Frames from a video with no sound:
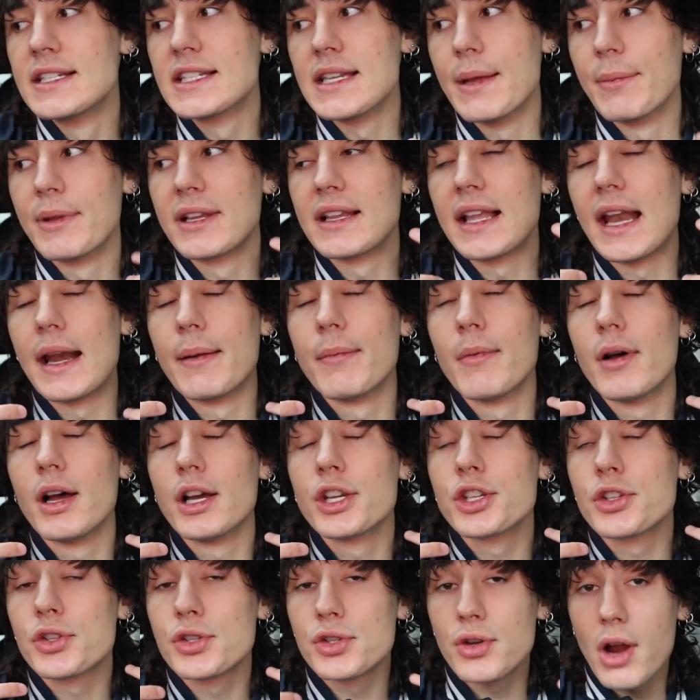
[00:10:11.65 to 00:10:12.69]
Something that I'm
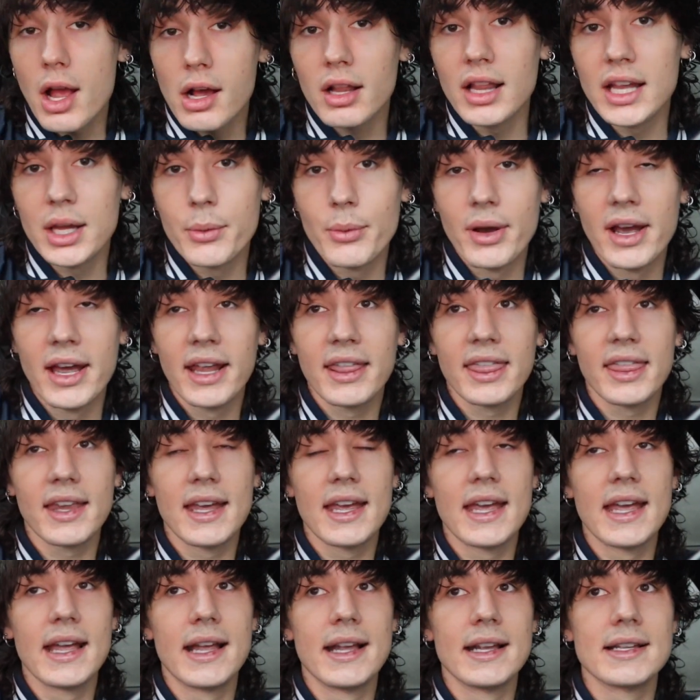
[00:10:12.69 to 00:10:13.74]
struggling with
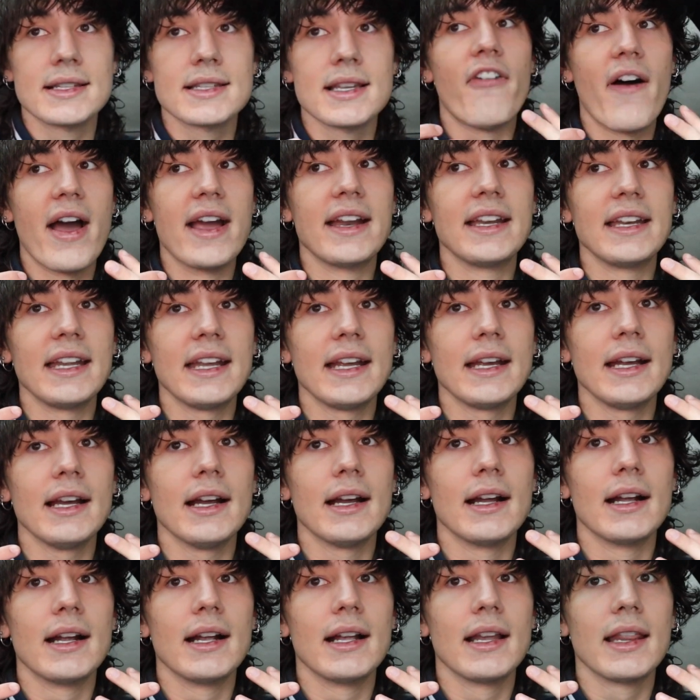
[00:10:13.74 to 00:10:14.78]
is finding
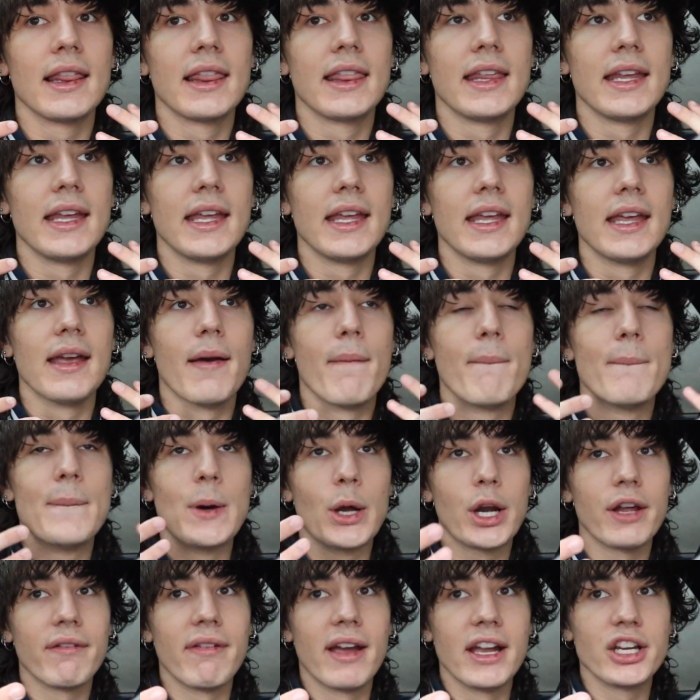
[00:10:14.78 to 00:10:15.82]
the
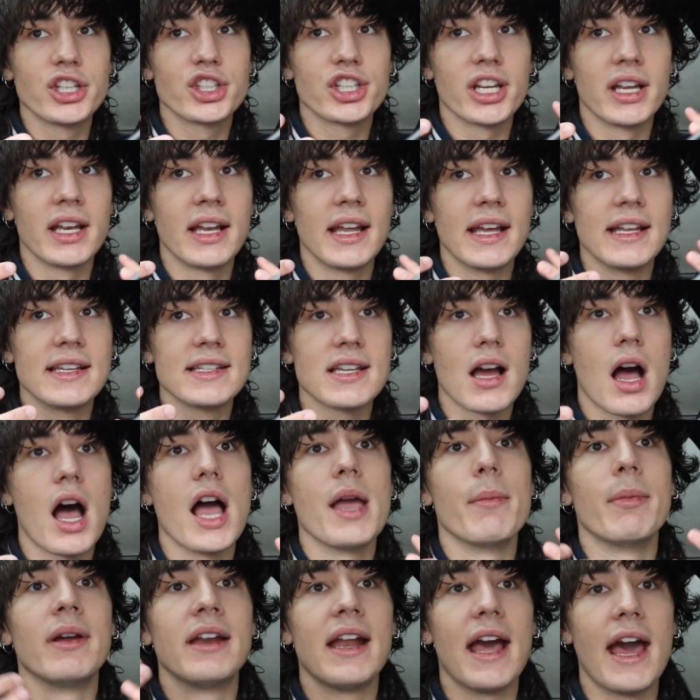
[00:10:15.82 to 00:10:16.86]
motivation and
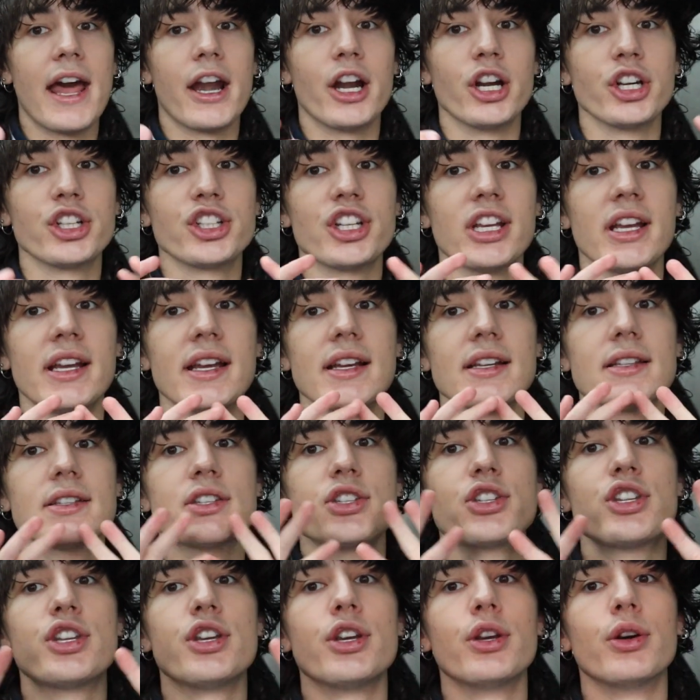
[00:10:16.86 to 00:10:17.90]
time and energy
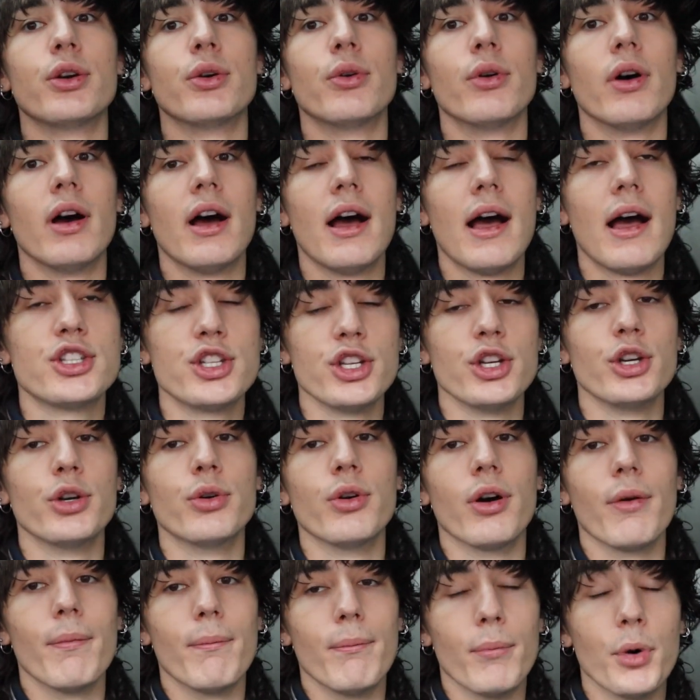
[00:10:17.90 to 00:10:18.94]
to
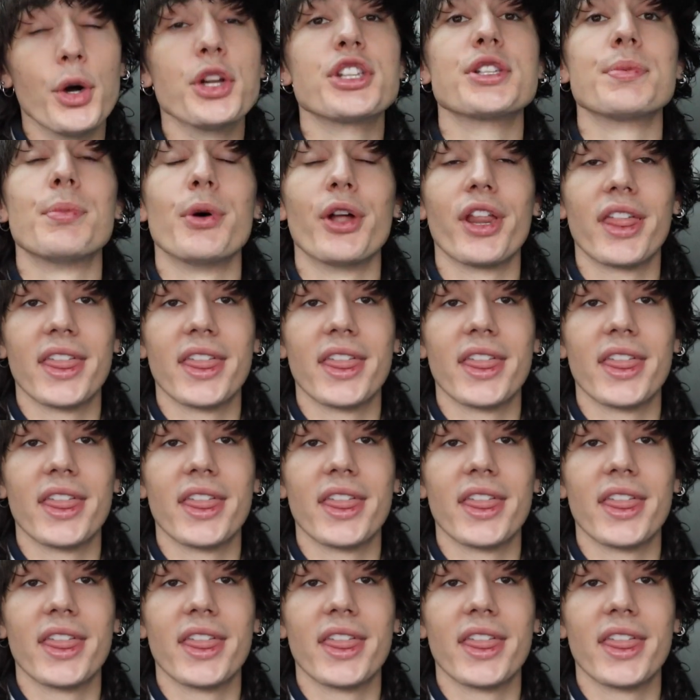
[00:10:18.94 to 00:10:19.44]
do multiple